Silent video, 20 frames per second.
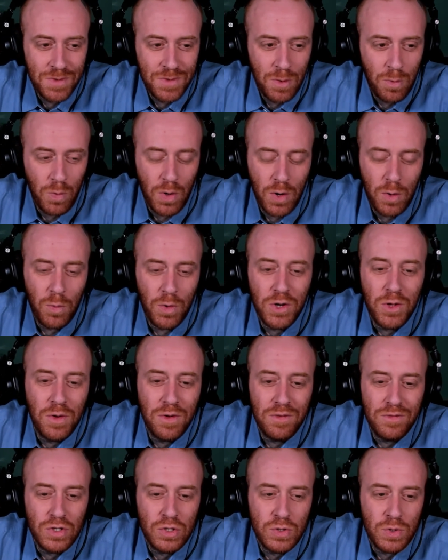what do you
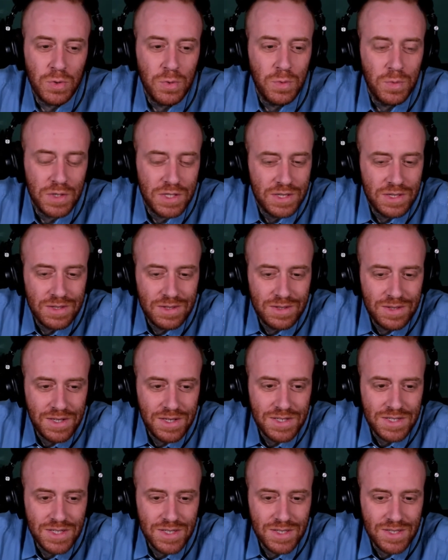even do with
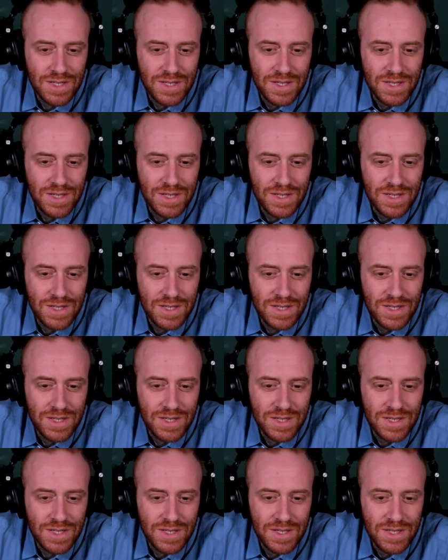these